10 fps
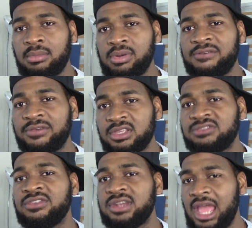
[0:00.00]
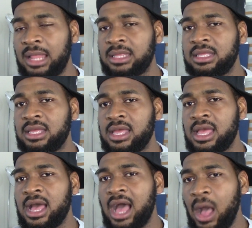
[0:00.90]
But for this finale,
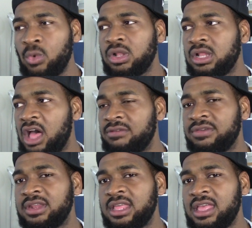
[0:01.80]
I would love it